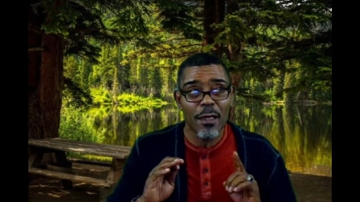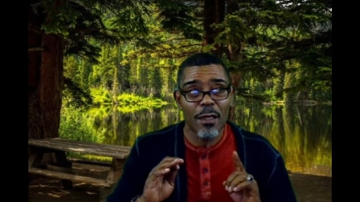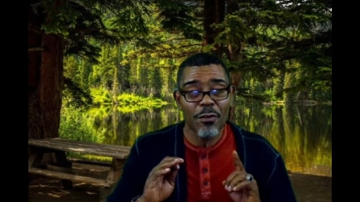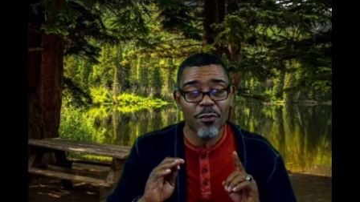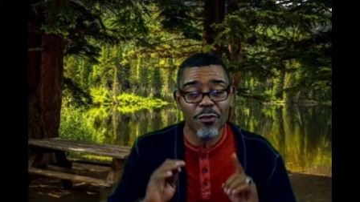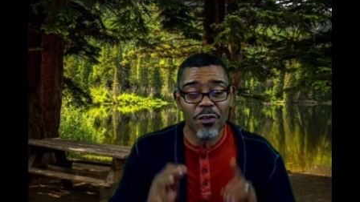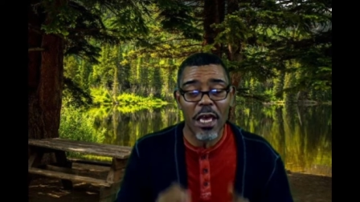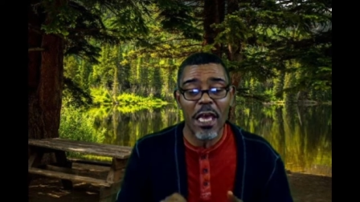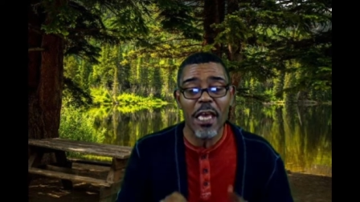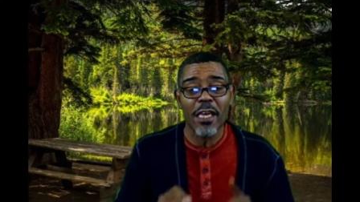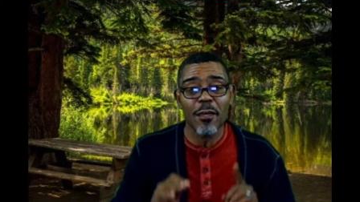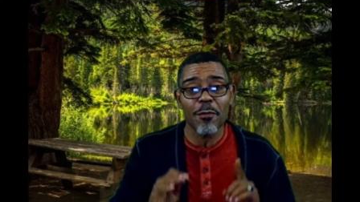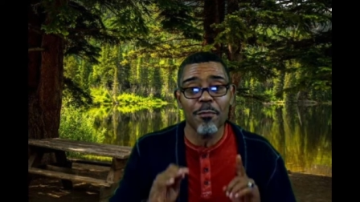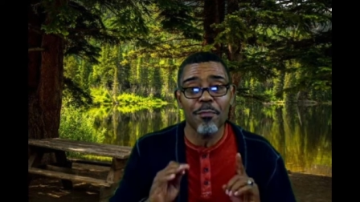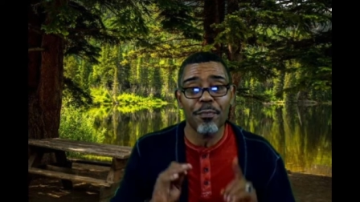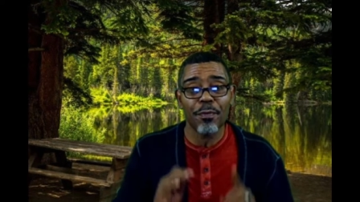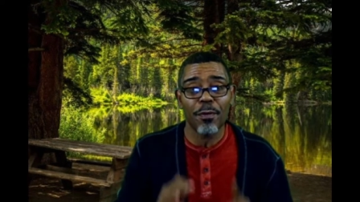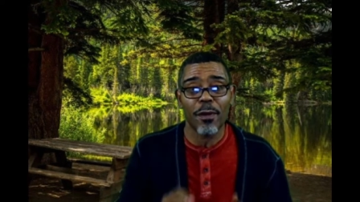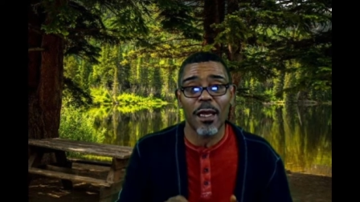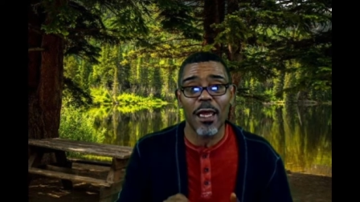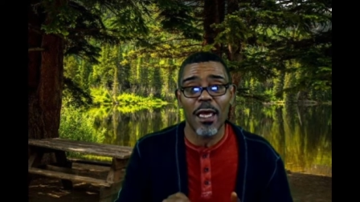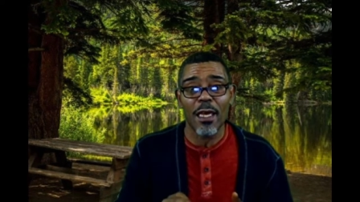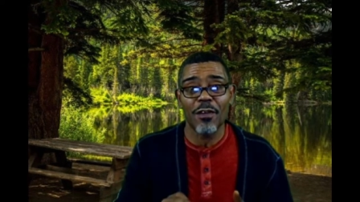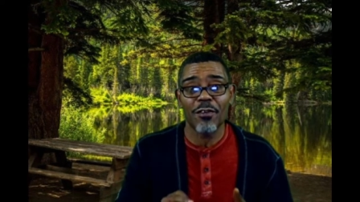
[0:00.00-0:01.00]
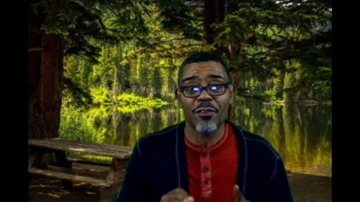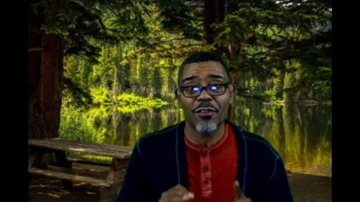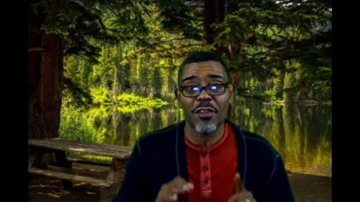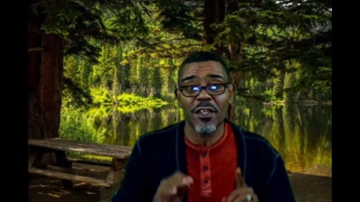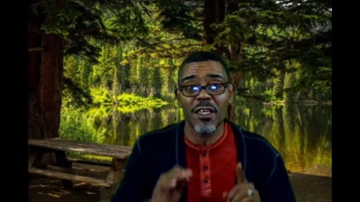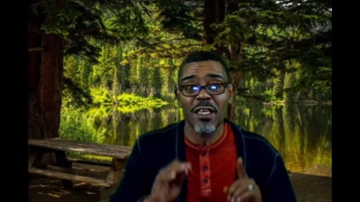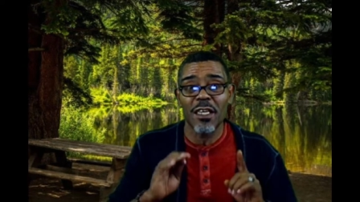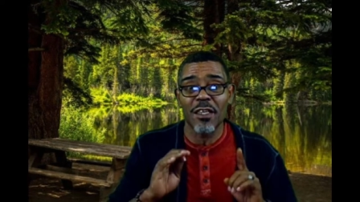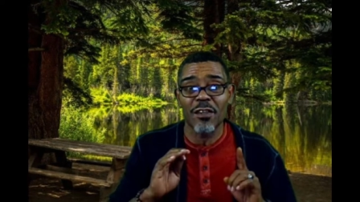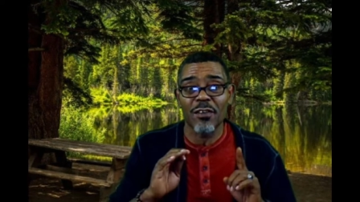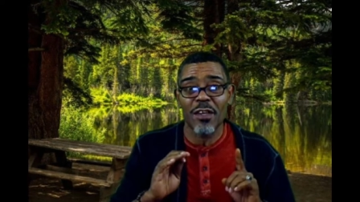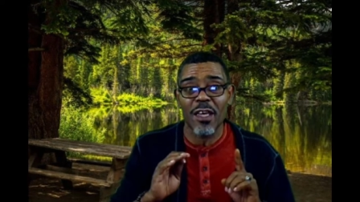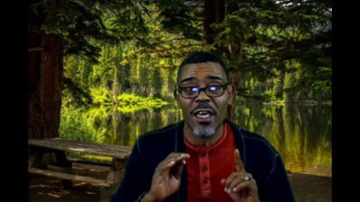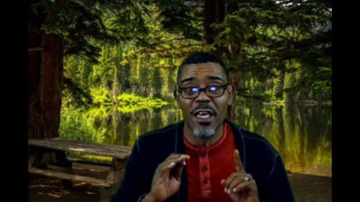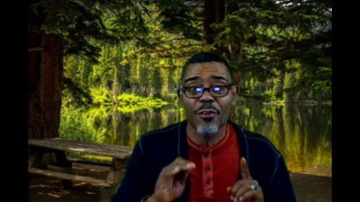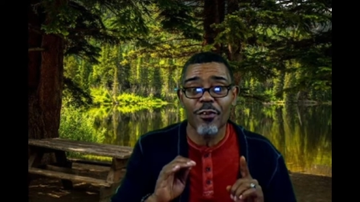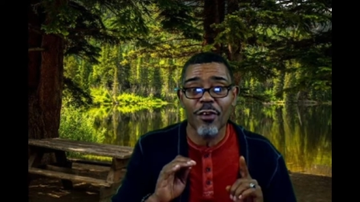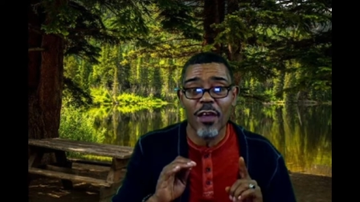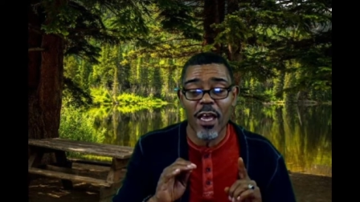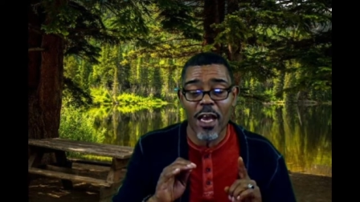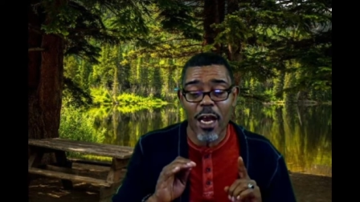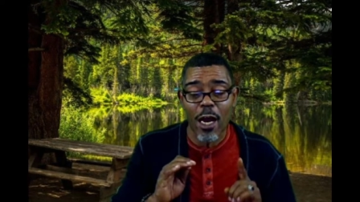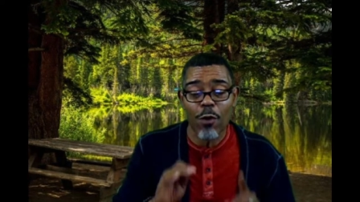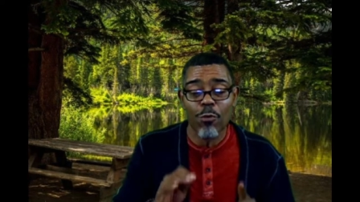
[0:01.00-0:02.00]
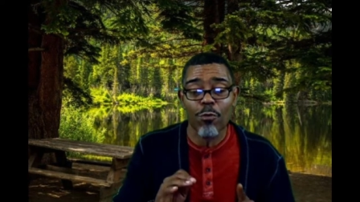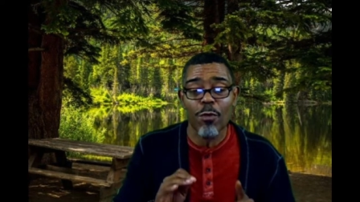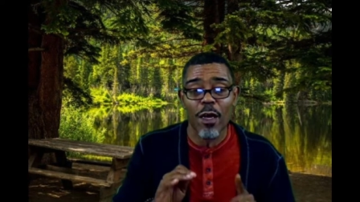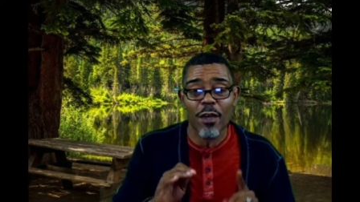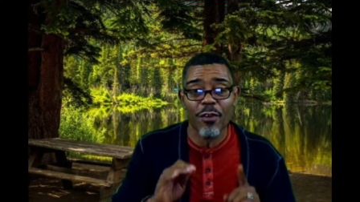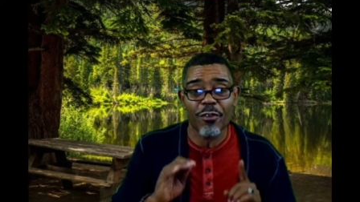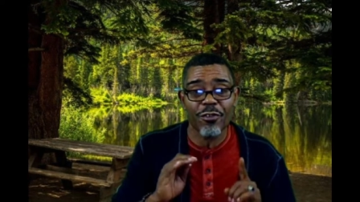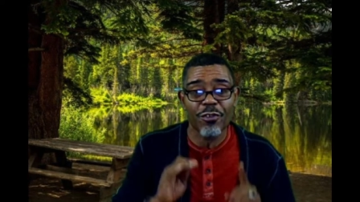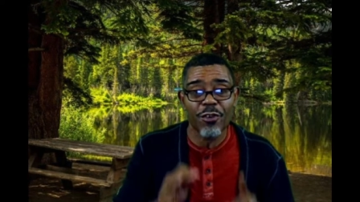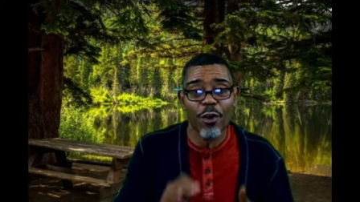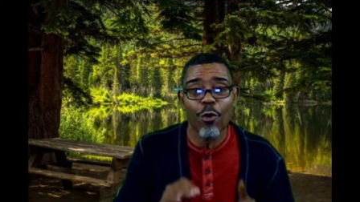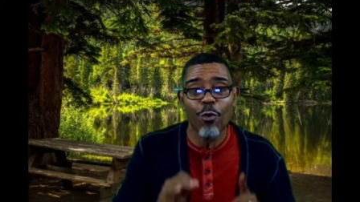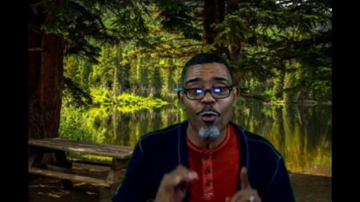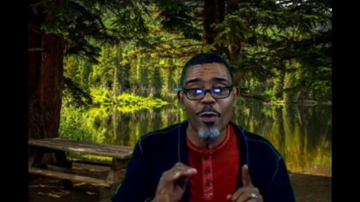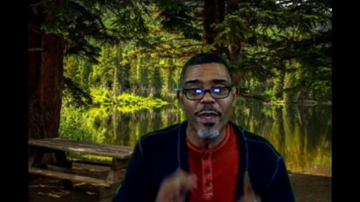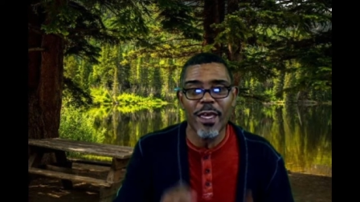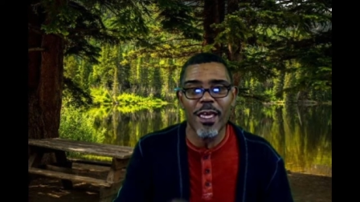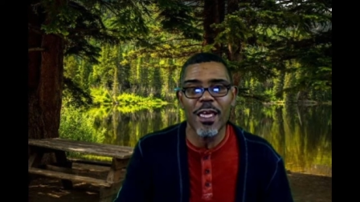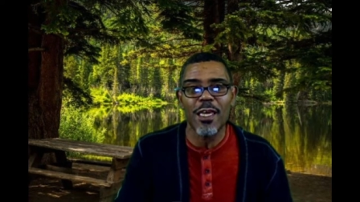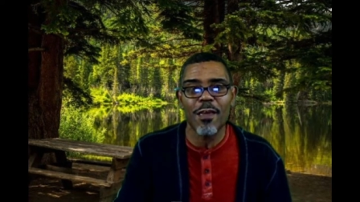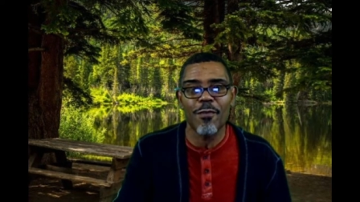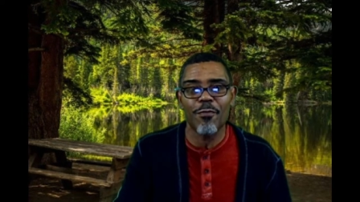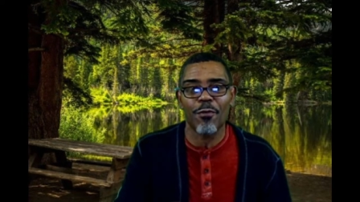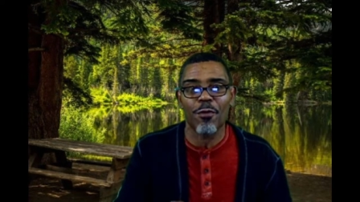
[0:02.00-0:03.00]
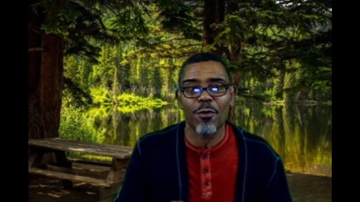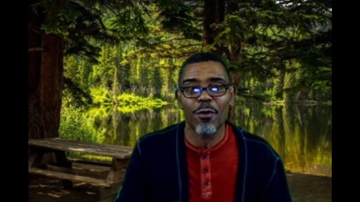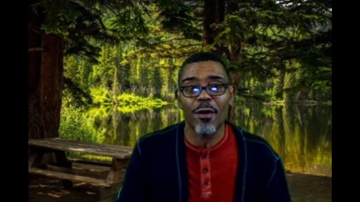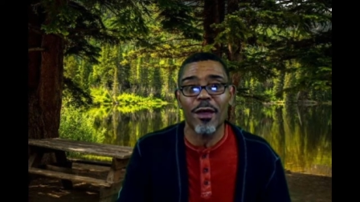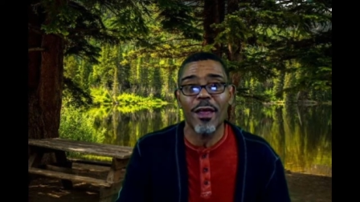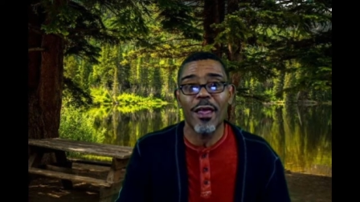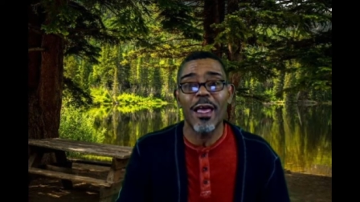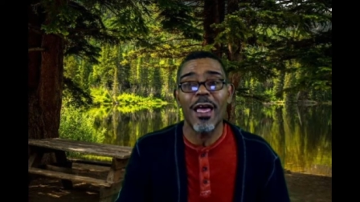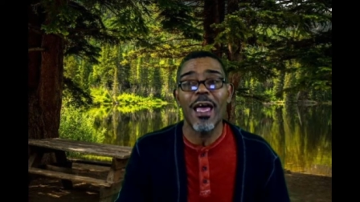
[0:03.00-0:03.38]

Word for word: taken place in an era so evil